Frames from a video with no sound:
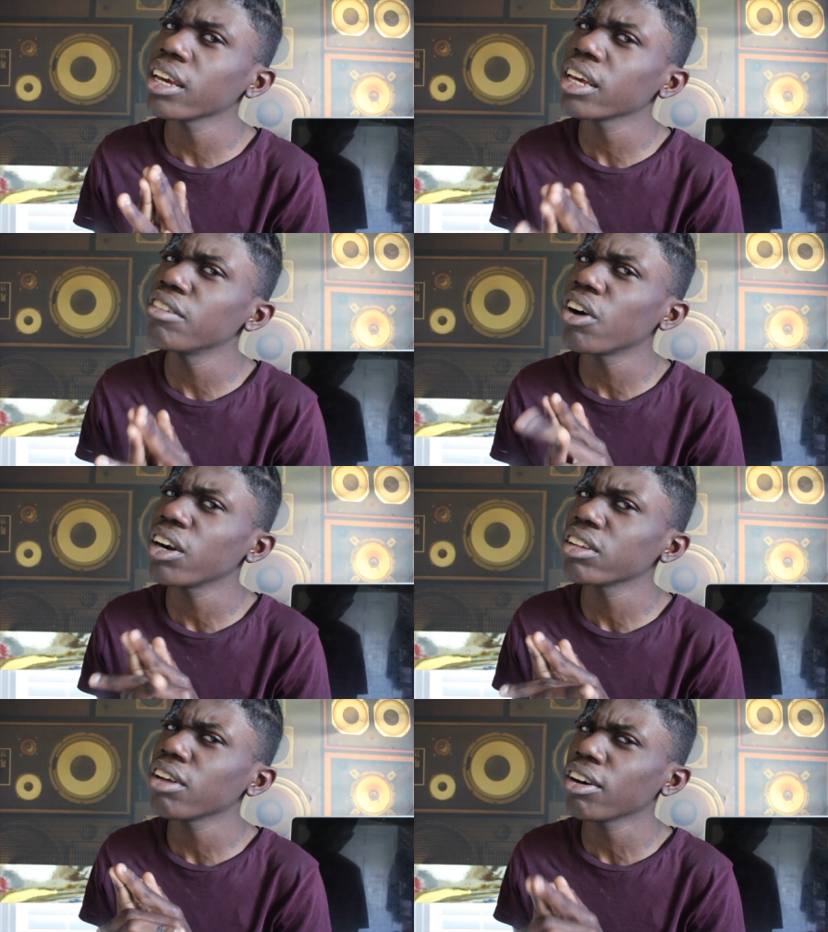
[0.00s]
and give
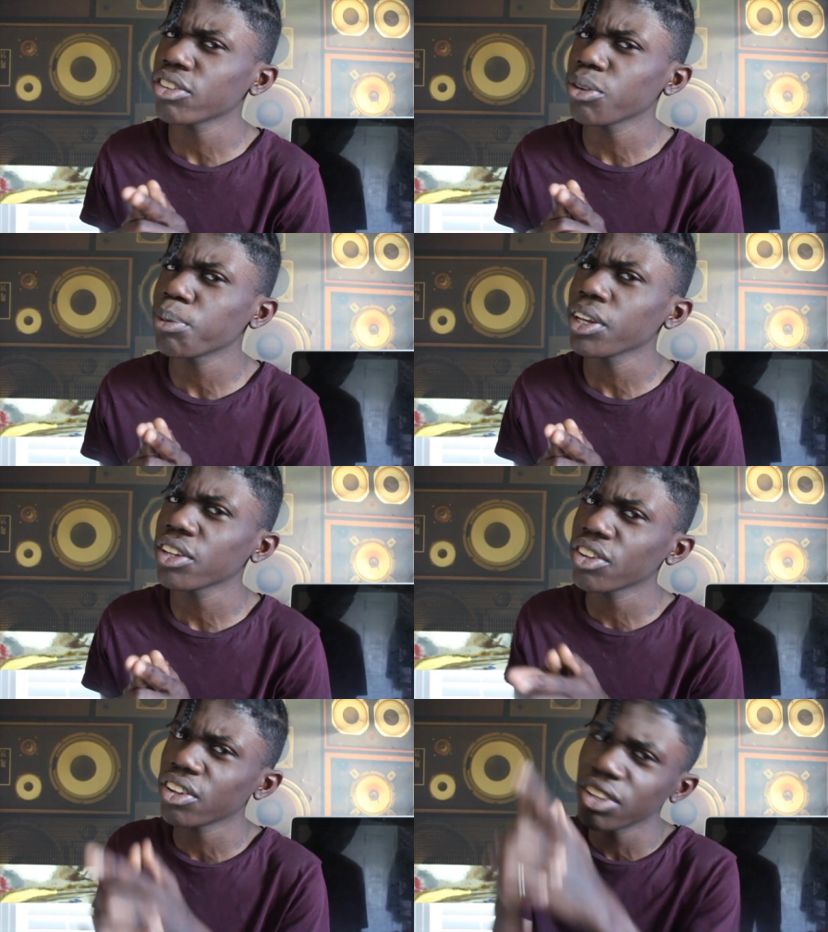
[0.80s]
our thoughts and
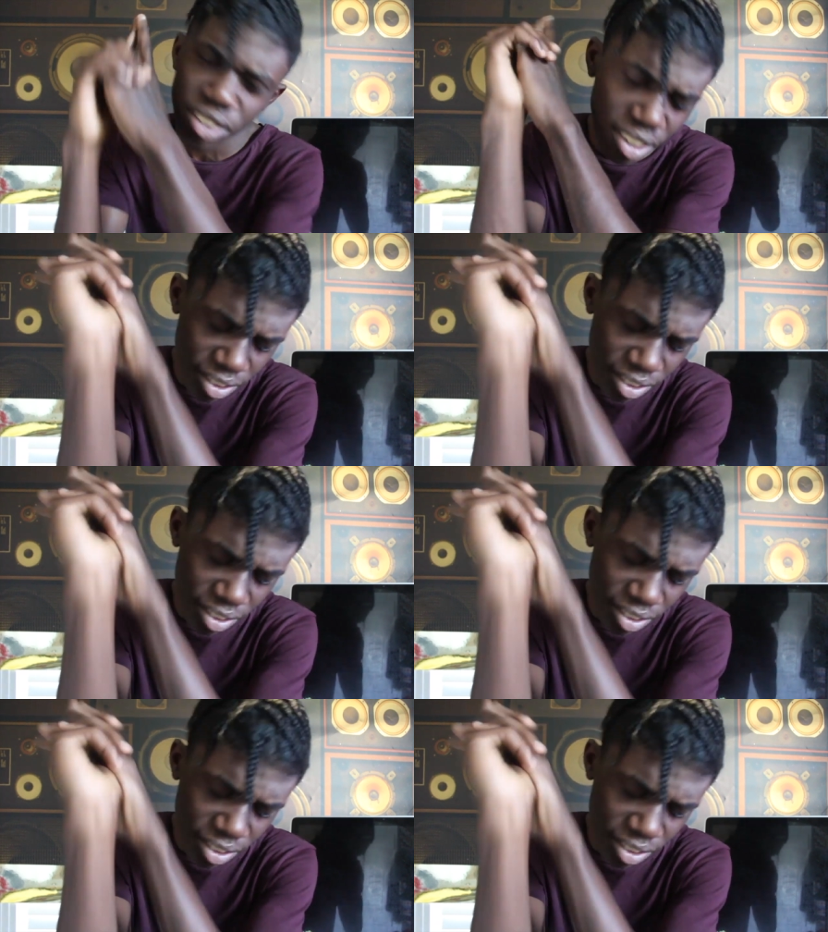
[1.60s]
opinions on this.